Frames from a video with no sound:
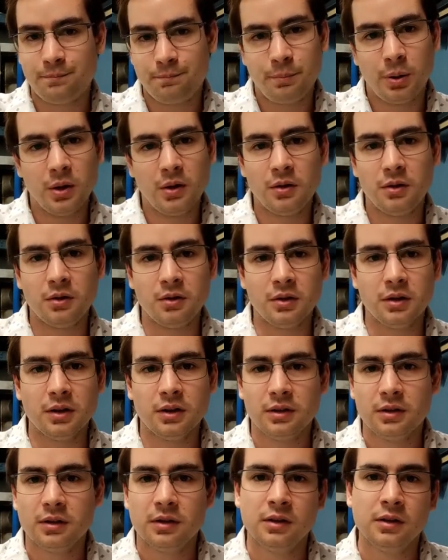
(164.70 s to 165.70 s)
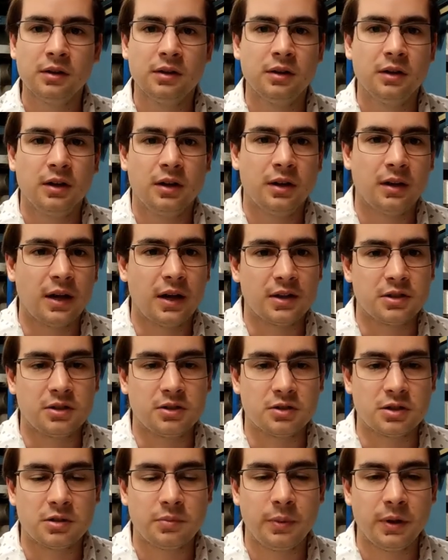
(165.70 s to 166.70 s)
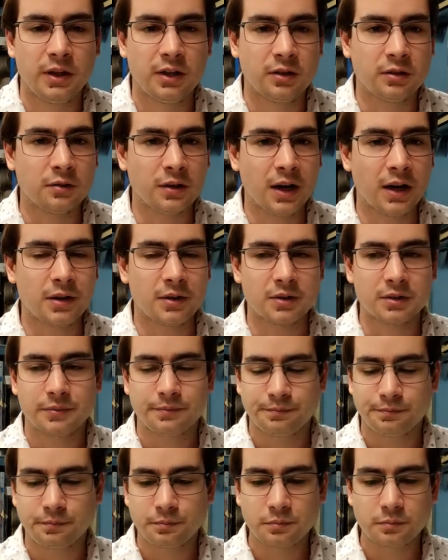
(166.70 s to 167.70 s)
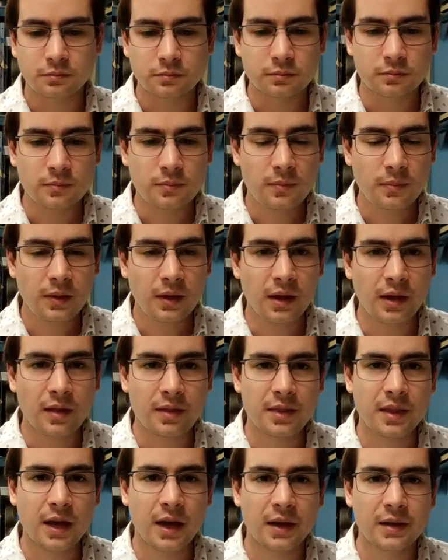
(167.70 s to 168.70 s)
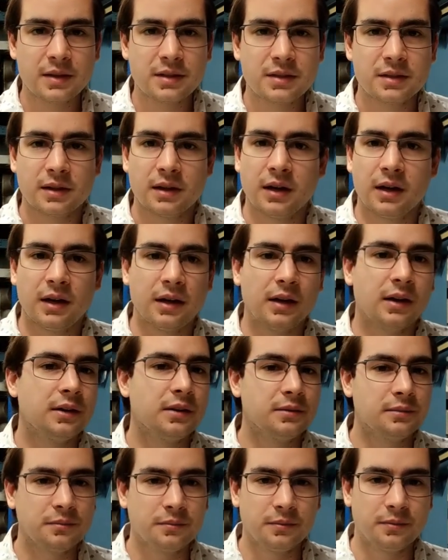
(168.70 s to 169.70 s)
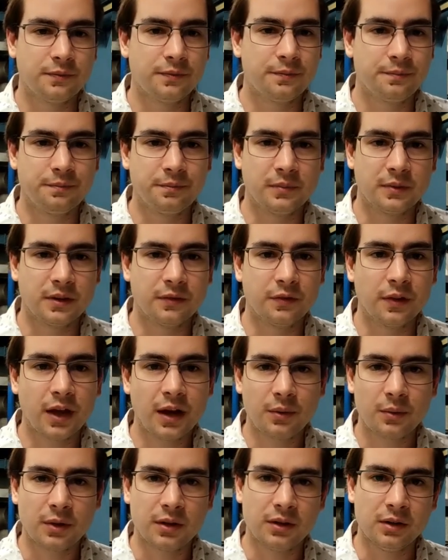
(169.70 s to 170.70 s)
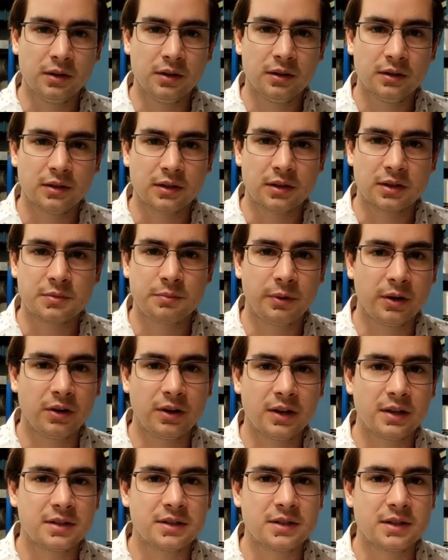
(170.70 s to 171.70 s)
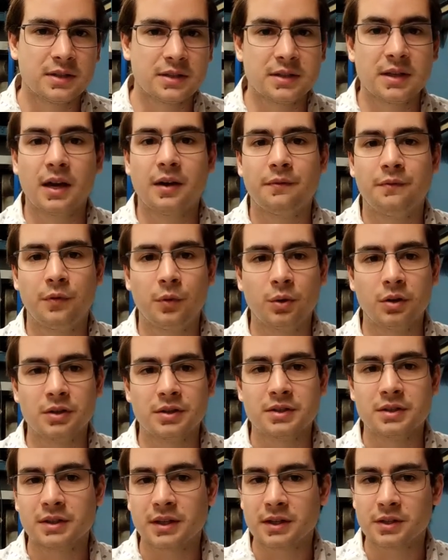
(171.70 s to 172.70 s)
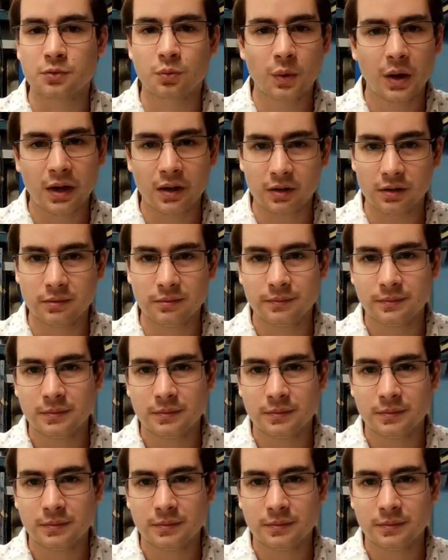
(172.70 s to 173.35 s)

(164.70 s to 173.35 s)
pull as you're spinning around, and that uh, the flywheel experiences that force as well.